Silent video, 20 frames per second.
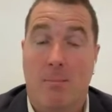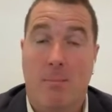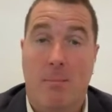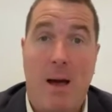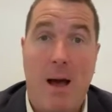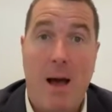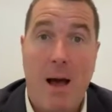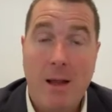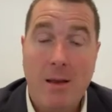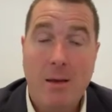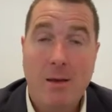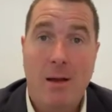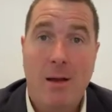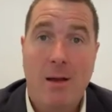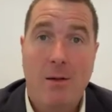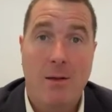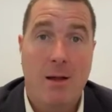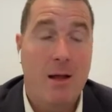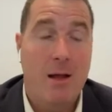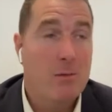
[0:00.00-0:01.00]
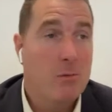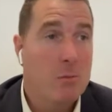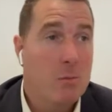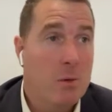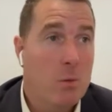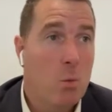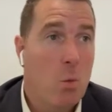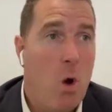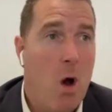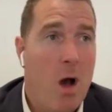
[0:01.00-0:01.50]
partner, husband,
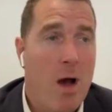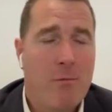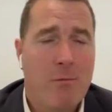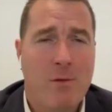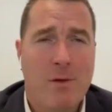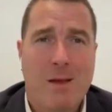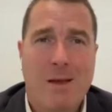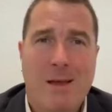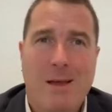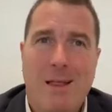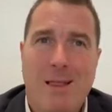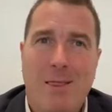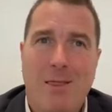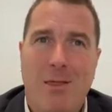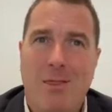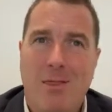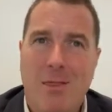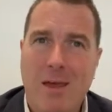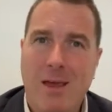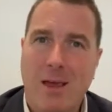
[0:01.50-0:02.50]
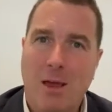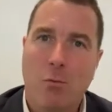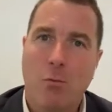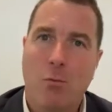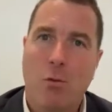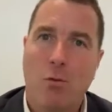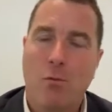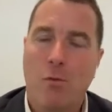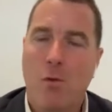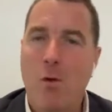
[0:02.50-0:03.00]
wife, that they can
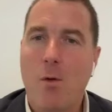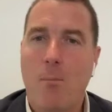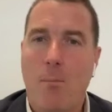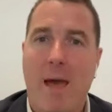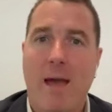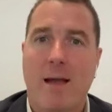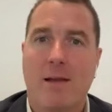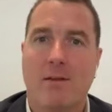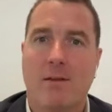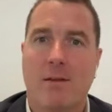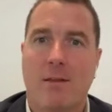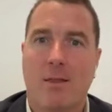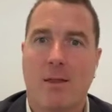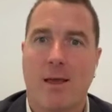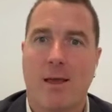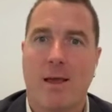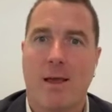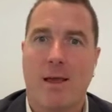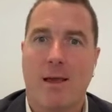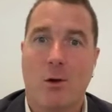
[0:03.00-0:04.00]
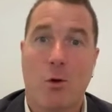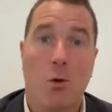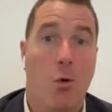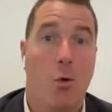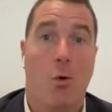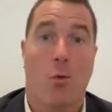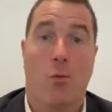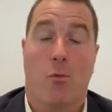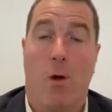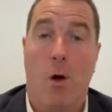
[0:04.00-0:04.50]
revert back to their
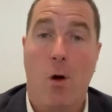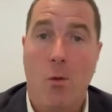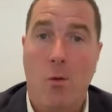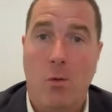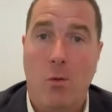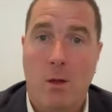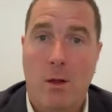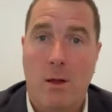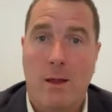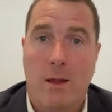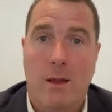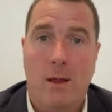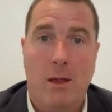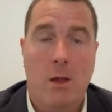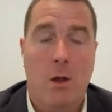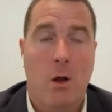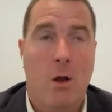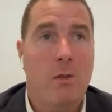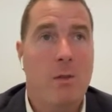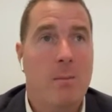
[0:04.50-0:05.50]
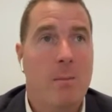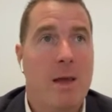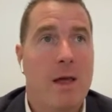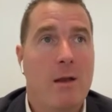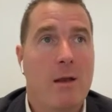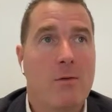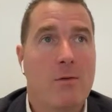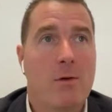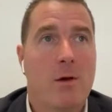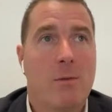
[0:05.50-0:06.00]
core role. Like, the amount
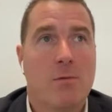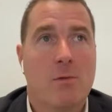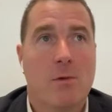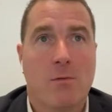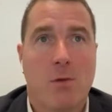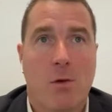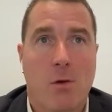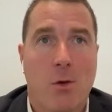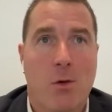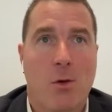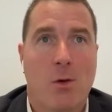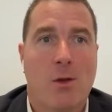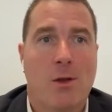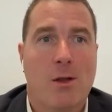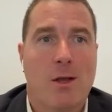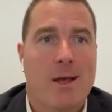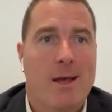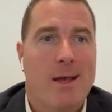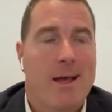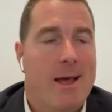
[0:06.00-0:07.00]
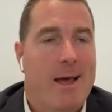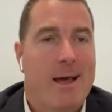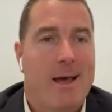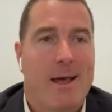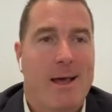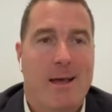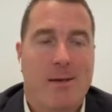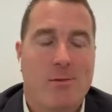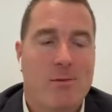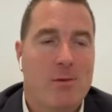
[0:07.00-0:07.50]
of times I've heard
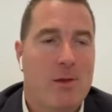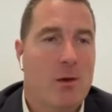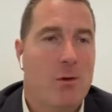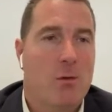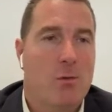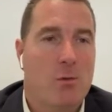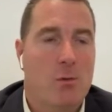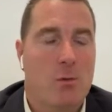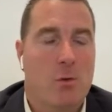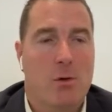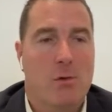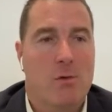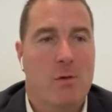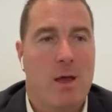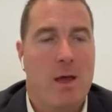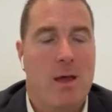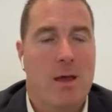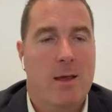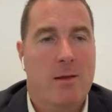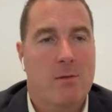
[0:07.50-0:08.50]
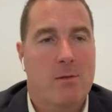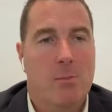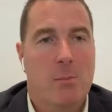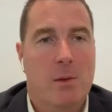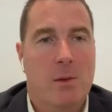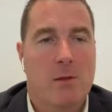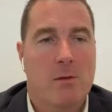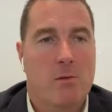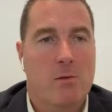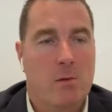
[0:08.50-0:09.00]
a son or daughter say, it's
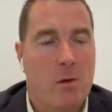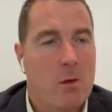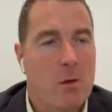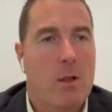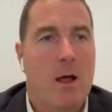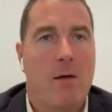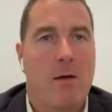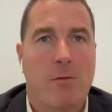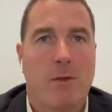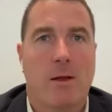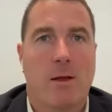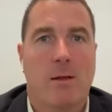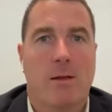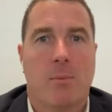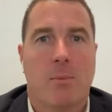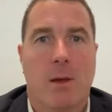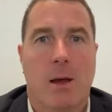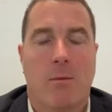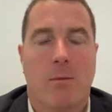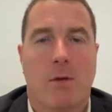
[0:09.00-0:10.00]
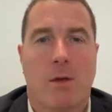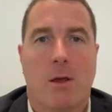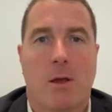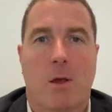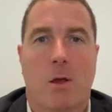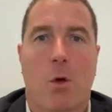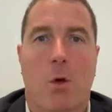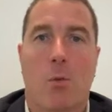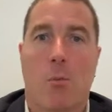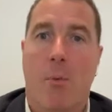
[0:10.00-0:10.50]
been so lovely to be able to
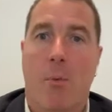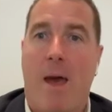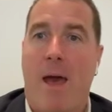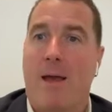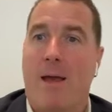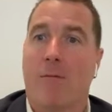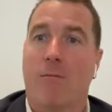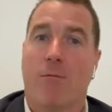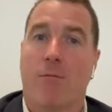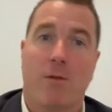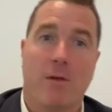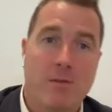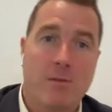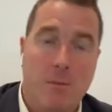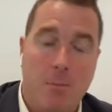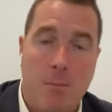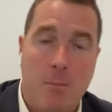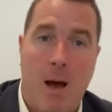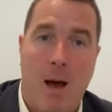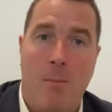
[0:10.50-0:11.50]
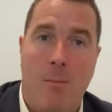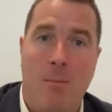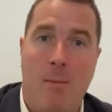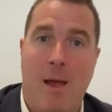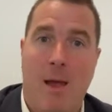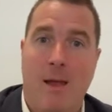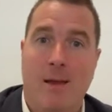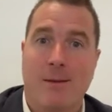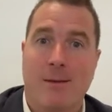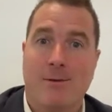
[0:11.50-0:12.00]
go back and visit mum
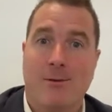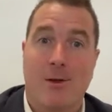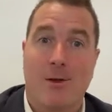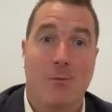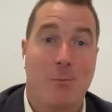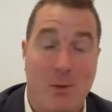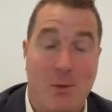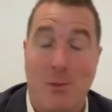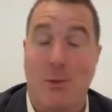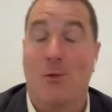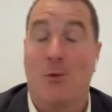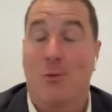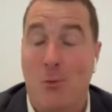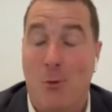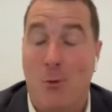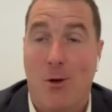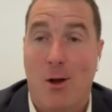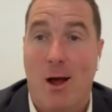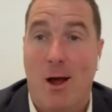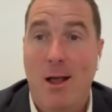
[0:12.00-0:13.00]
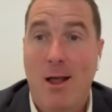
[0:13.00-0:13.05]
and just be the daughter,